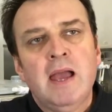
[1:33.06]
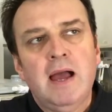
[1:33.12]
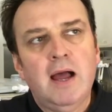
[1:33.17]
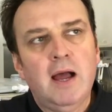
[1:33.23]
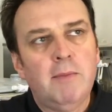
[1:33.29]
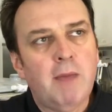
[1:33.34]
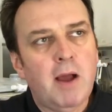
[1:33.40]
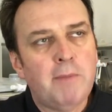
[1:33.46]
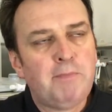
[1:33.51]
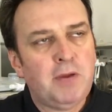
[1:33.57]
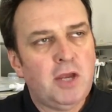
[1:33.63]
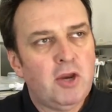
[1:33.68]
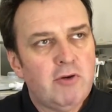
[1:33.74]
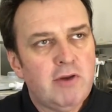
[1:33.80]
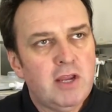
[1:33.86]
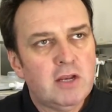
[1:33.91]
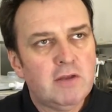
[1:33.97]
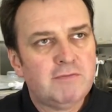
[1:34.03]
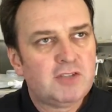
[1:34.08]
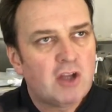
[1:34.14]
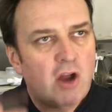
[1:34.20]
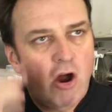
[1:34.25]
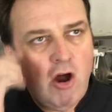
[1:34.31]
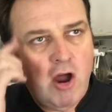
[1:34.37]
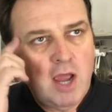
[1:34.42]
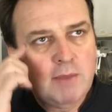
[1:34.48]
a period of
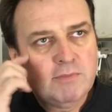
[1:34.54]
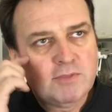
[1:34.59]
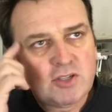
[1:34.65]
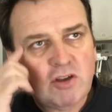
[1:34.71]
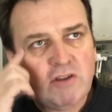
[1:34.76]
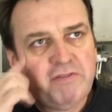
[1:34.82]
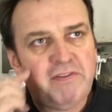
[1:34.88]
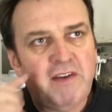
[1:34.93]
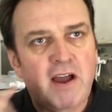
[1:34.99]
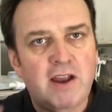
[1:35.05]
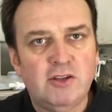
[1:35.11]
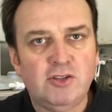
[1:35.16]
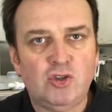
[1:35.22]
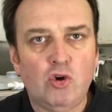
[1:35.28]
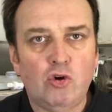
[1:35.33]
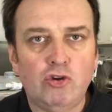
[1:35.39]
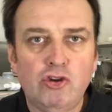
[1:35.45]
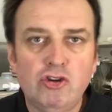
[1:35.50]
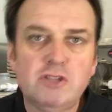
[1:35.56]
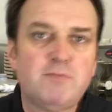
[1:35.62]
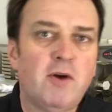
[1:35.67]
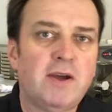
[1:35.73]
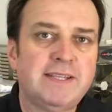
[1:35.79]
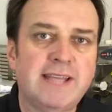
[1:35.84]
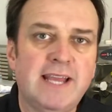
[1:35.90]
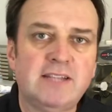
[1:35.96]
time so far as your use
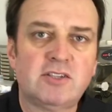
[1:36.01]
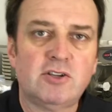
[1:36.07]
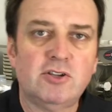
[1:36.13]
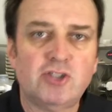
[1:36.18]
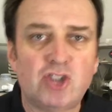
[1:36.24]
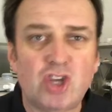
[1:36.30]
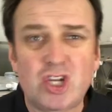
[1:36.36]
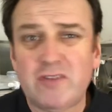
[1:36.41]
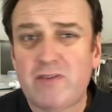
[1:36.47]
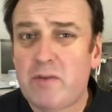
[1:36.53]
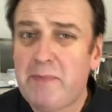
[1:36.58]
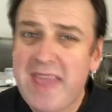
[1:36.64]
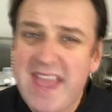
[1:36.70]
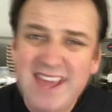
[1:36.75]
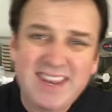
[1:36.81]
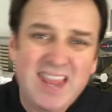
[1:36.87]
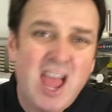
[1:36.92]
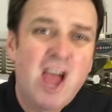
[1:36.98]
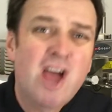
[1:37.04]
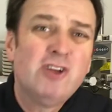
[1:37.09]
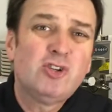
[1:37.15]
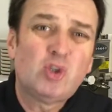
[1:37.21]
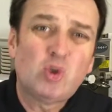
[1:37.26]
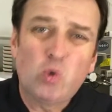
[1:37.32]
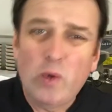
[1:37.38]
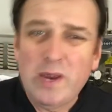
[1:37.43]
by date is concerned of about
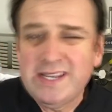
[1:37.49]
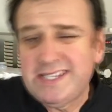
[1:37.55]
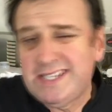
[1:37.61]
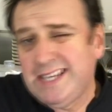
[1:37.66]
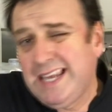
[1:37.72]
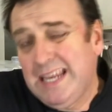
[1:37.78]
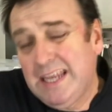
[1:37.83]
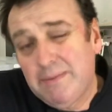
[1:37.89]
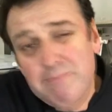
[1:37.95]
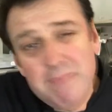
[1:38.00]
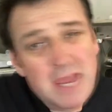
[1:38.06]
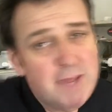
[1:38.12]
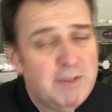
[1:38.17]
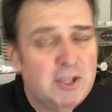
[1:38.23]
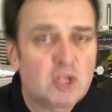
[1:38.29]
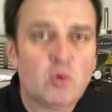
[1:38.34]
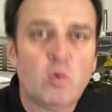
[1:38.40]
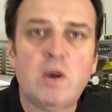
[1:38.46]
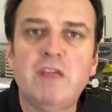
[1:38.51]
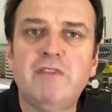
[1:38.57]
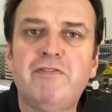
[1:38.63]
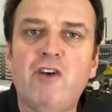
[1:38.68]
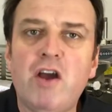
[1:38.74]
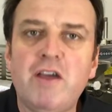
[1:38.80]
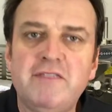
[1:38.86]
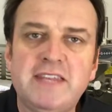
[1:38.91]
20 to maybe
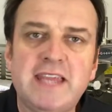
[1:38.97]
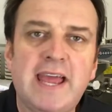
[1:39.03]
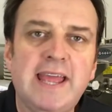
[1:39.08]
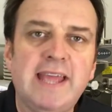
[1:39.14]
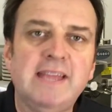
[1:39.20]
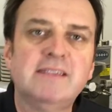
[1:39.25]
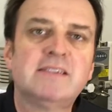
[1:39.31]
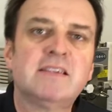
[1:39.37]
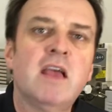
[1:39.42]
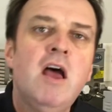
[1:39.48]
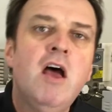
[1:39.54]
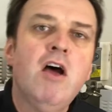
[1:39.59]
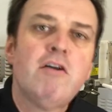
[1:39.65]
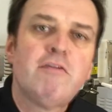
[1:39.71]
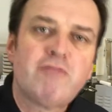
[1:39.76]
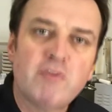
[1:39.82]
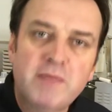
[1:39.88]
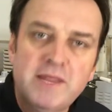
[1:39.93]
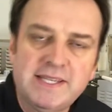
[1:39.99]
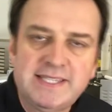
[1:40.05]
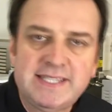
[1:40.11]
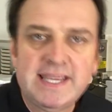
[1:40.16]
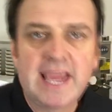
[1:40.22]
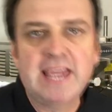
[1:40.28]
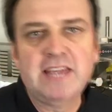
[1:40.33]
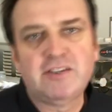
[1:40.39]
25 days from the
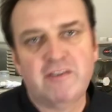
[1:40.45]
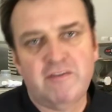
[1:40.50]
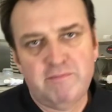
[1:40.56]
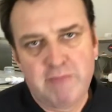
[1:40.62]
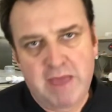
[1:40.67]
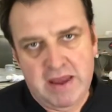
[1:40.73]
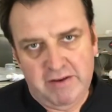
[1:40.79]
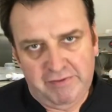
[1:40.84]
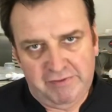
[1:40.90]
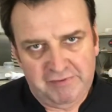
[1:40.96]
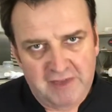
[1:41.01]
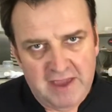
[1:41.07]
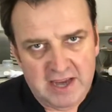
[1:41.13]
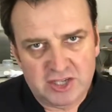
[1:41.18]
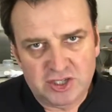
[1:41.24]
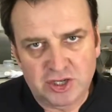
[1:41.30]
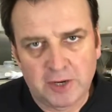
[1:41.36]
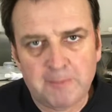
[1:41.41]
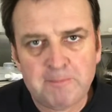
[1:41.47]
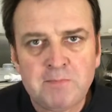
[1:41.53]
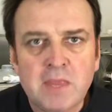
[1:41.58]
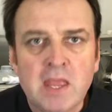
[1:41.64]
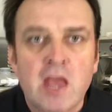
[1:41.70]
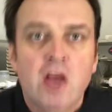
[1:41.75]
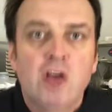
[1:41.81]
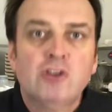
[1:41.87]
date of manufacture.
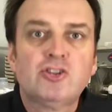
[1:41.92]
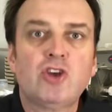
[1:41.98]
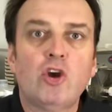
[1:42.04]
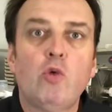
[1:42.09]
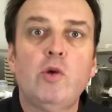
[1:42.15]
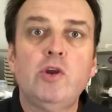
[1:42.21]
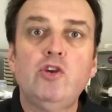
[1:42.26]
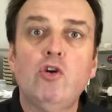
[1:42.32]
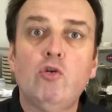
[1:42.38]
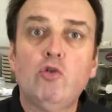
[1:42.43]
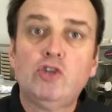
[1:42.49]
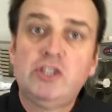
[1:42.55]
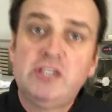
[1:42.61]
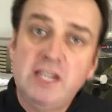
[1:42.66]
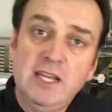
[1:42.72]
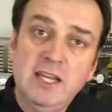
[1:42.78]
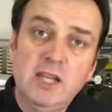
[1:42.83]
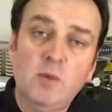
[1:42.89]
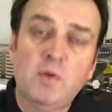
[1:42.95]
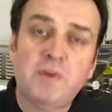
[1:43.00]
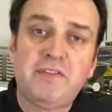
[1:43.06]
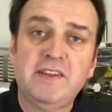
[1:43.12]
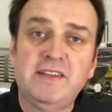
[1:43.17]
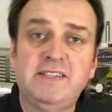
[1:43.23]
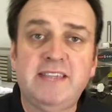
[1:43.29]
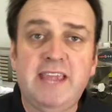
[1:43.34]
So when you're dealing
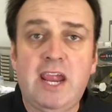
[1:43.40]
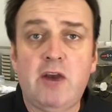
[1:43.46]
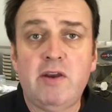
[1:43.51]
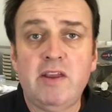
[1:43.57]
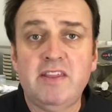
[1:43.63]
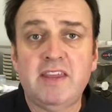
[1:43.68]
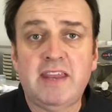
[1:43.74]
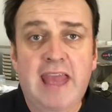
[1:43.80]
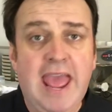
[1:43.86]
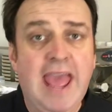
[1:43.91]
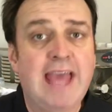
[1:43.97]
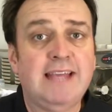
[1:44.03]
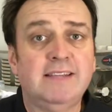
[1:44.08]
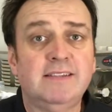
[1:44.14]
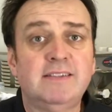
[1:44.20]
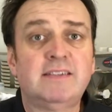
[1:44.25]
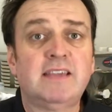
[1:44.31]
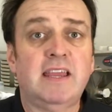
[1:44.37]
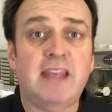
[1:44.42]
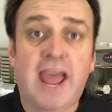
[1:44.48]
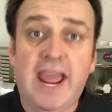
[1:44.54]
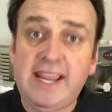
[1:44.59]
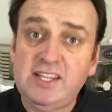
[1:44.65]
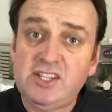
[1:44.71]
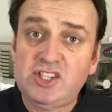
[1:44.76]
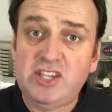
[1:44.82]
with a dairy that has an
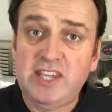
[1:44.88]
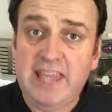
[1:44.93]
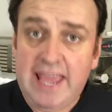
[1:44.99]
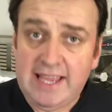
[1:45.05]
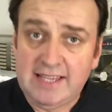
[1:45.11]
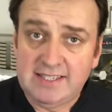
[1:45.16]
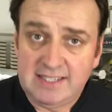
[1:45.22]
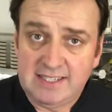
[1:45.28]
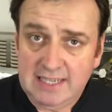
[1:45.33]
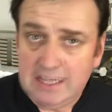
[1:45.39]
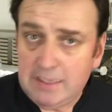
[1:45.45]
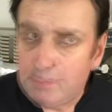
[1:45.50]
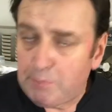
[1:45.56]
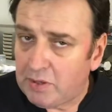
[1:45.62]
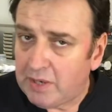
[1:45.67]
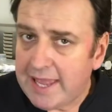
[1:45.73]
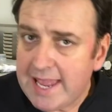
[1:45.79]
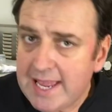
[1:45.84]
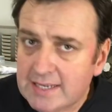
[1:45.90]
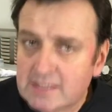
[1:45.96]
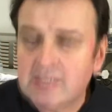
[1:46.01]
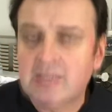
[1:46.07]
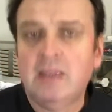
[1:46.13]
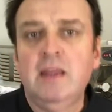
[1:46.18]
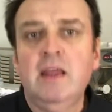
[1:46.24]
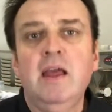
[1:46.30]
HTST
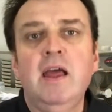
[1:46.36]
plant,